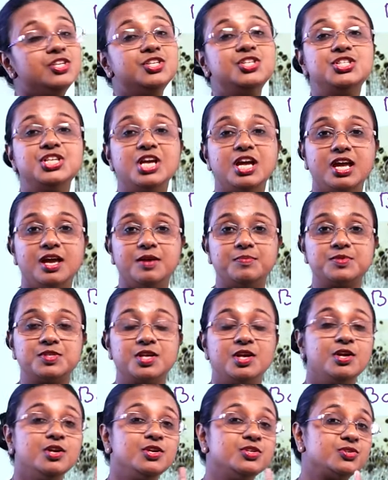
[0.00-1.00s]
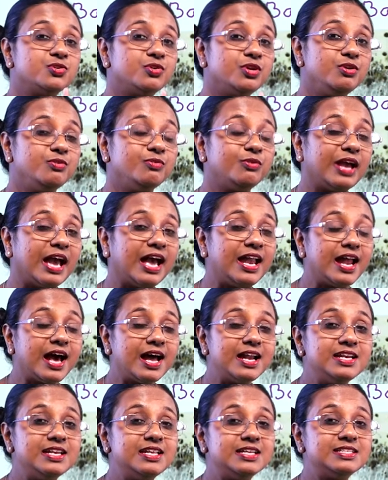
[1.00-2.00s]
shapes. So you can
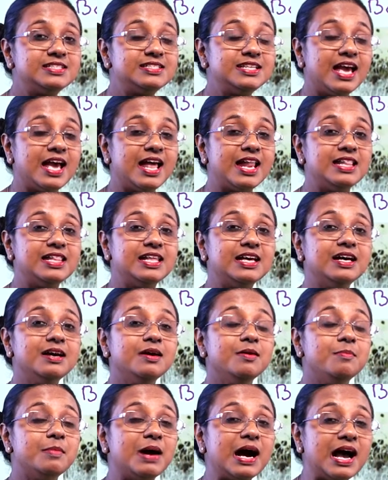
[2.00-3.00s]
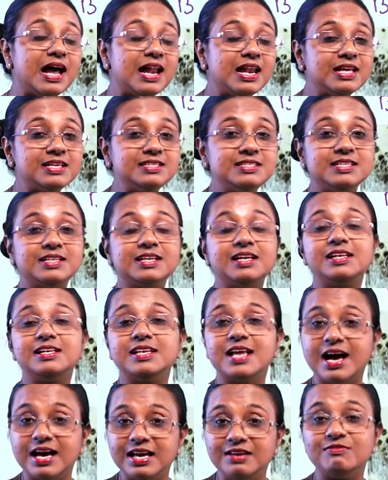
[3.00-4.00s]
understand the biological
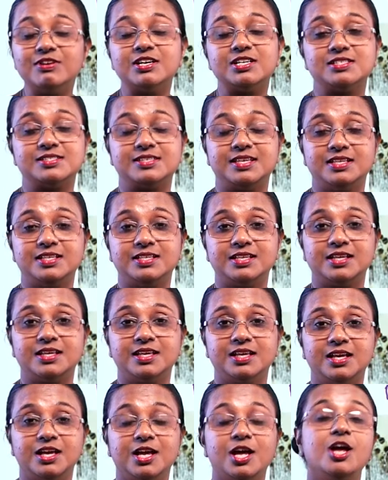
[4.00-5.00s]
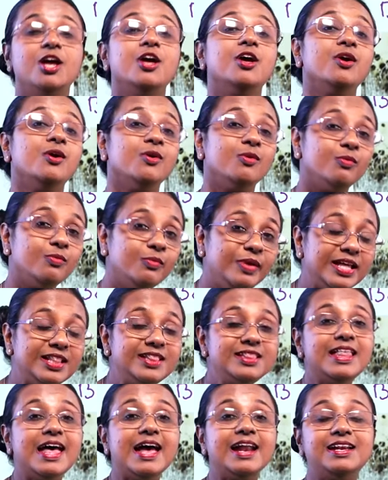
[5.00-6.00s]
diversity.
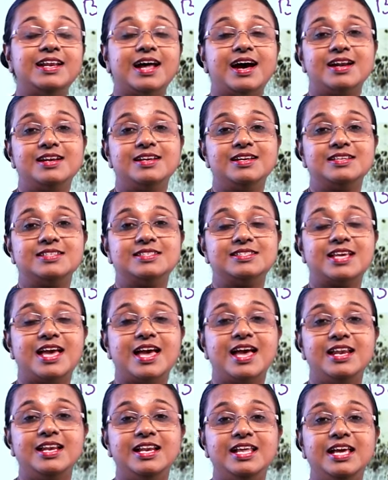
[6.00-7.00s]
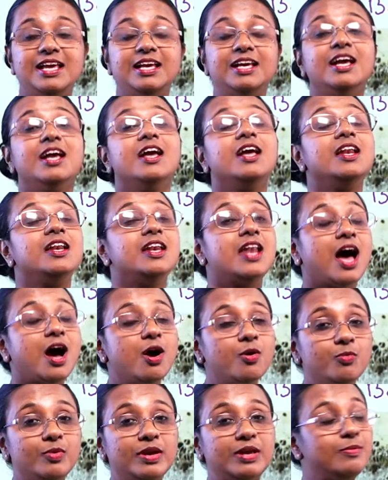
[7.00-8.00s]
With that understanding,
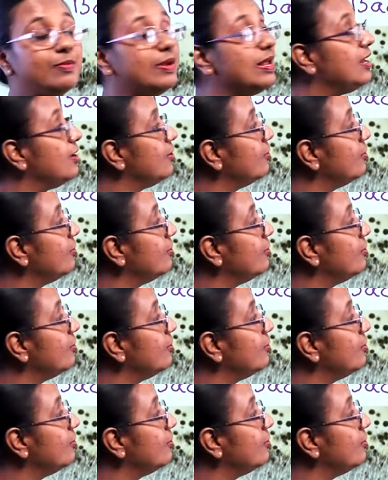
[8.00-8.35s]
now we will